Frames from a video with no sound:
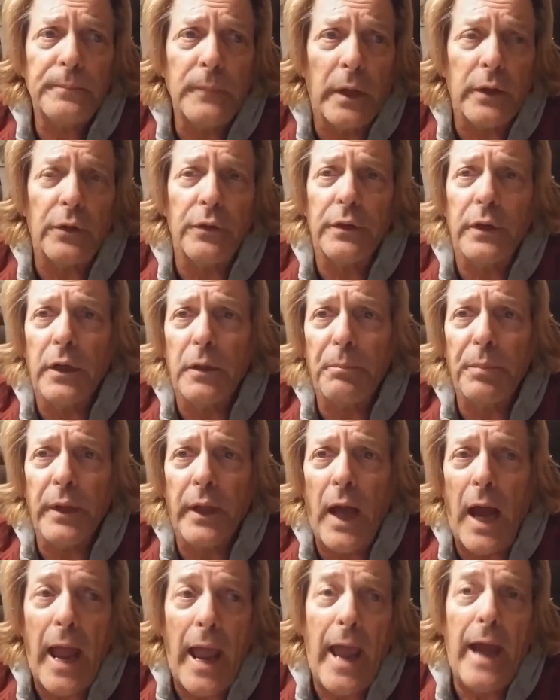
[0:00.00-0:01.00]
I couldn't get a
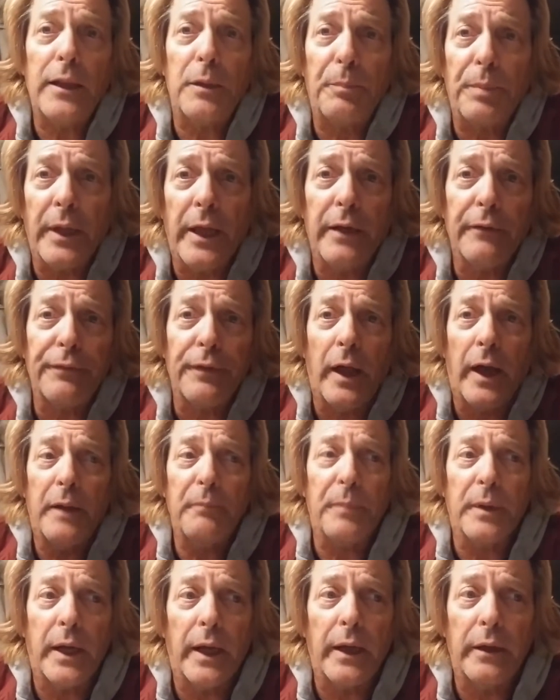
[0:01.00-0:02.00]
plane. I had the plane
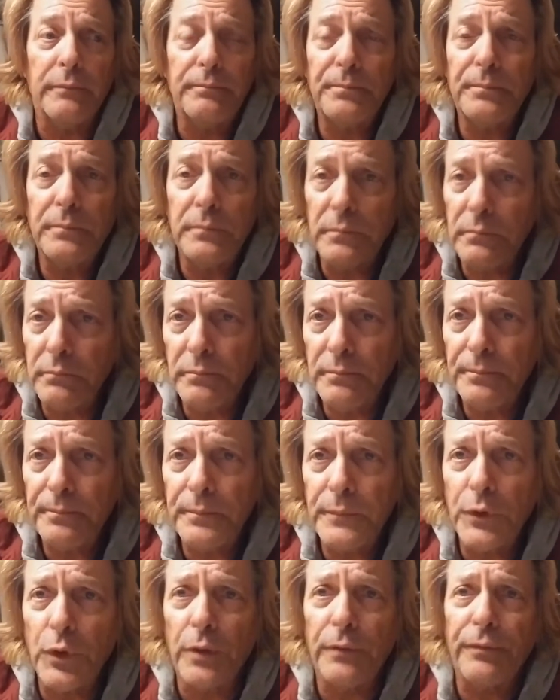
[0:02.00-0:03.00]
flight, but I
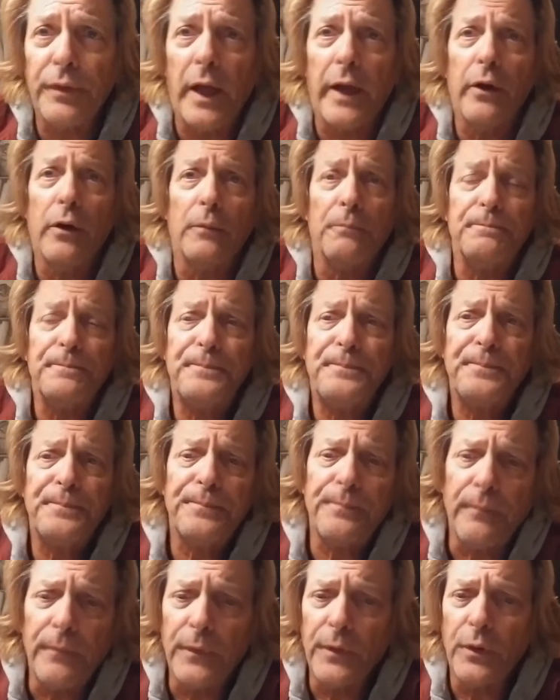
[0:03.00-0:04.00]
couldn't fly home,
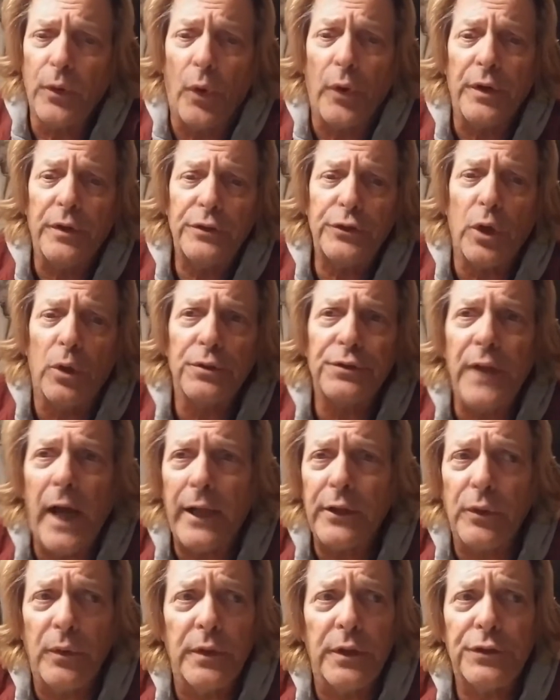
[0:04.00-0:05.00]
or chose
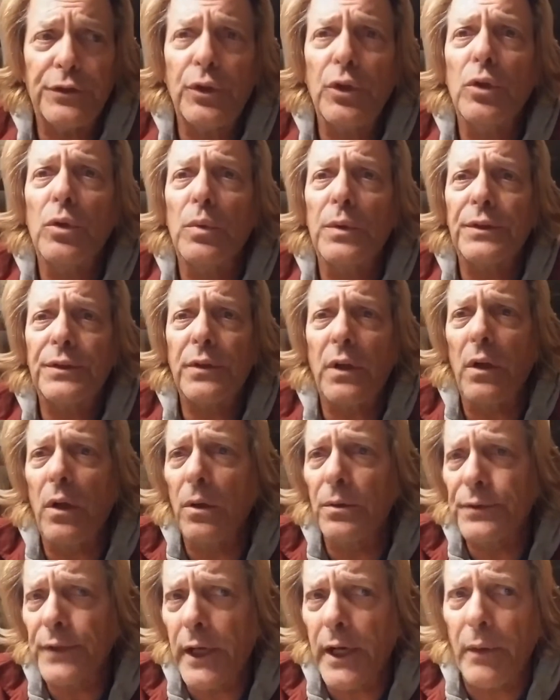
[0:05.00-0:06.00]
not to. And the school was
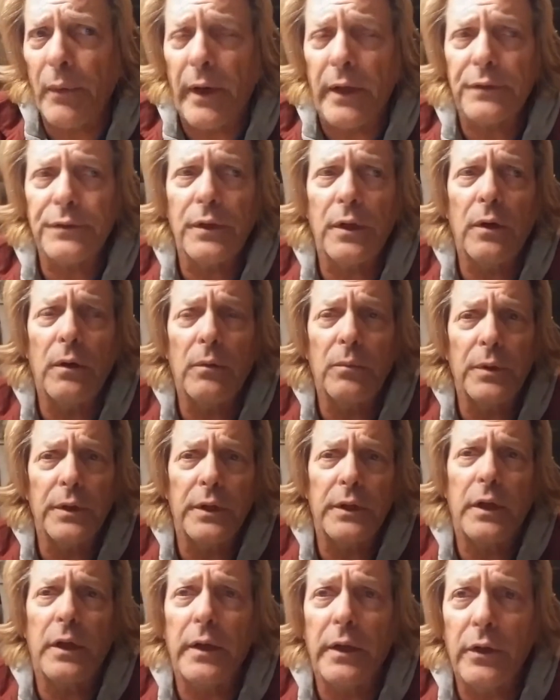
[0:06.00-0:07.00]
closed anyway, so it
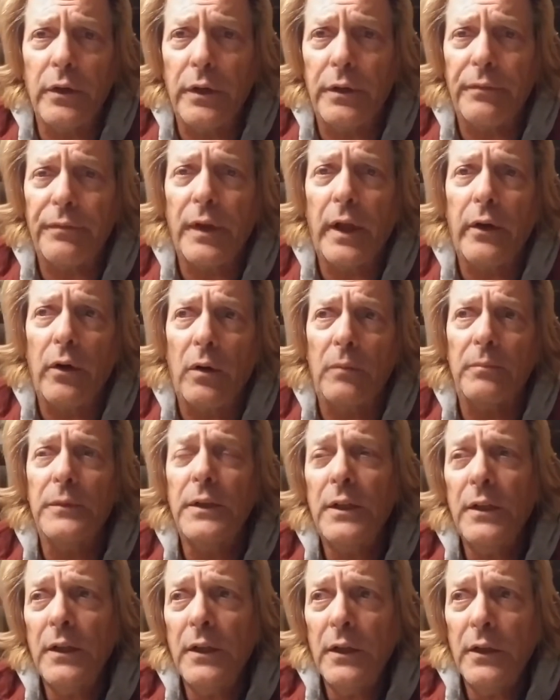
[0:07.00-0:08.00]
wouldn't have done any good to fly home.
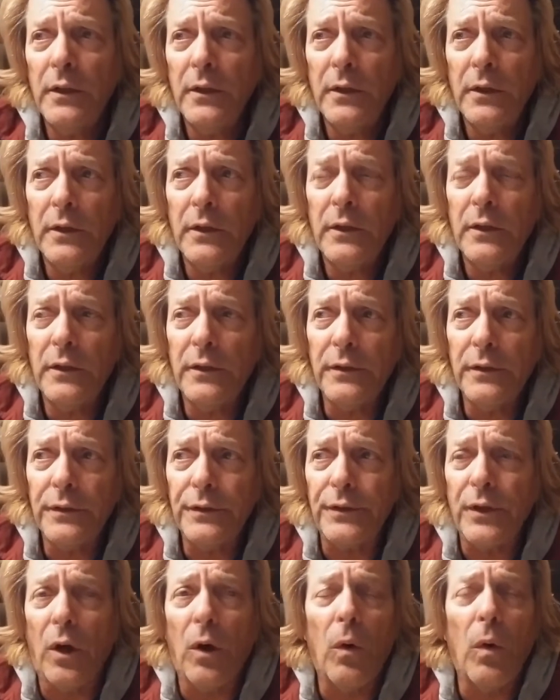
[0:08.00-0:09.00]

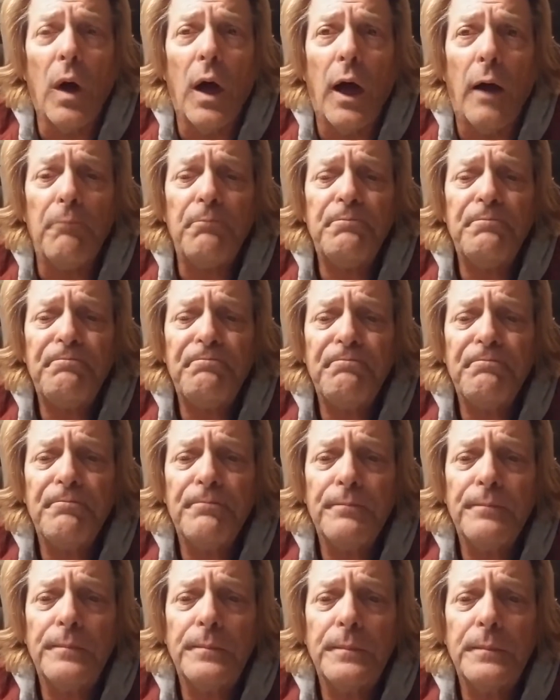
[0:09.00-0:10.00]
So,
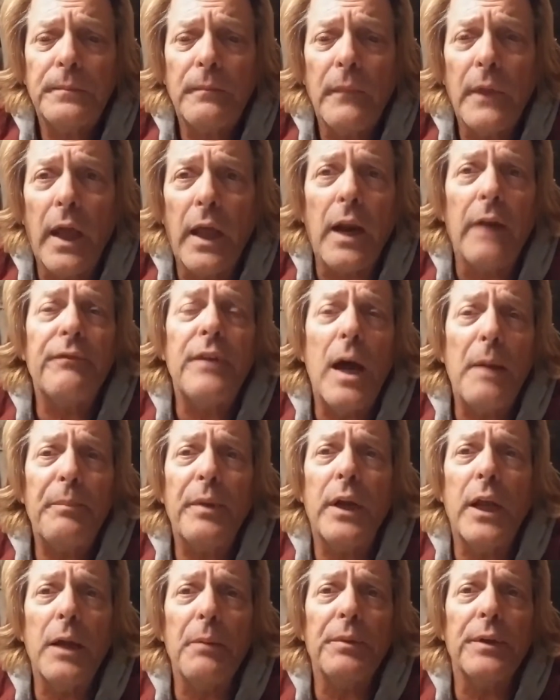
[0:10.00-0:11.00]
and I've not
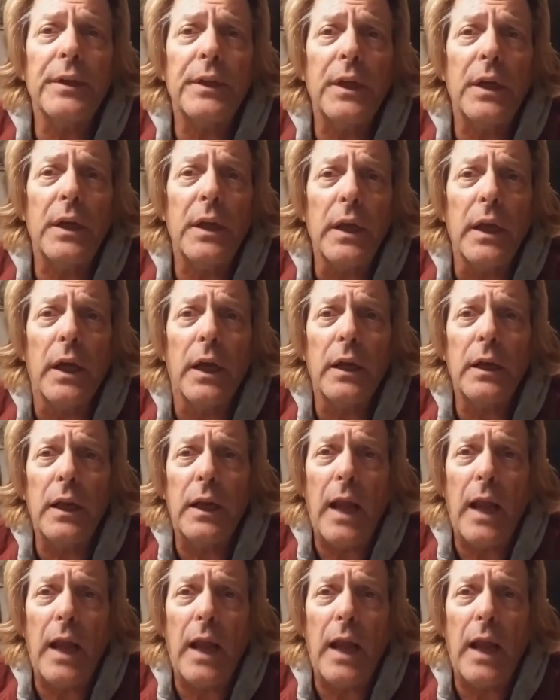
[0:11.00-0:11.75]
been able to get in.